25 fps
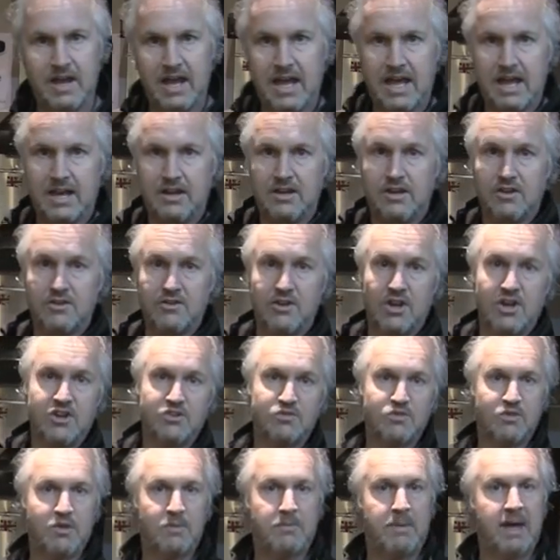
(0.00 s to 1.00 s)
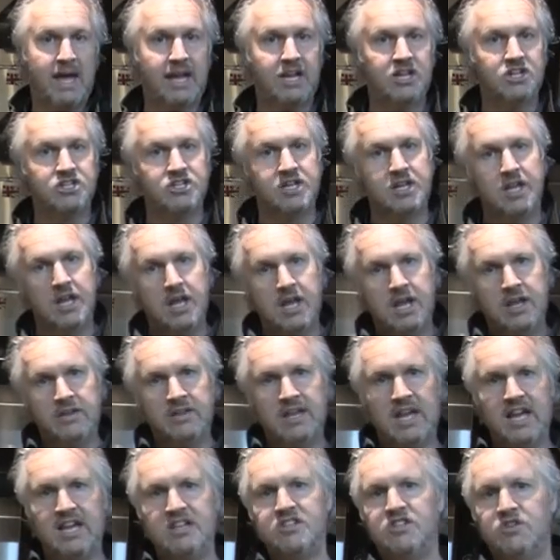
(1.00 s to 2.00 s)
and you'll notice with the packaging,
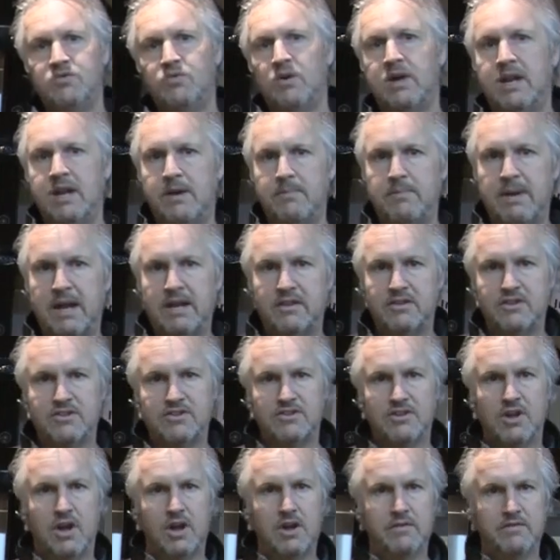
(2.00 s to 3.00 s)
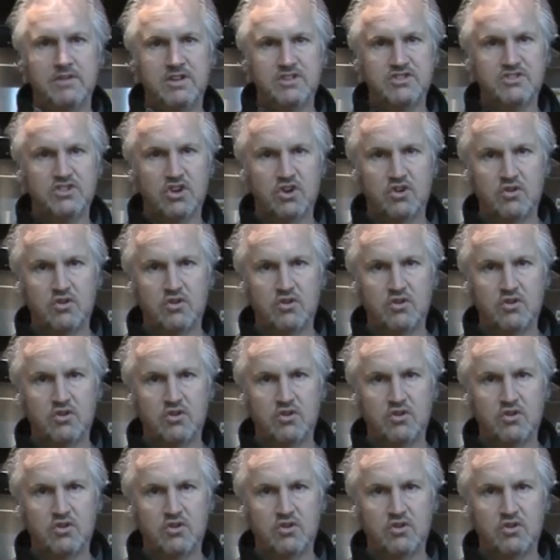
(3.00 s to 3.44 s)
the easiest one to unpack the stove is the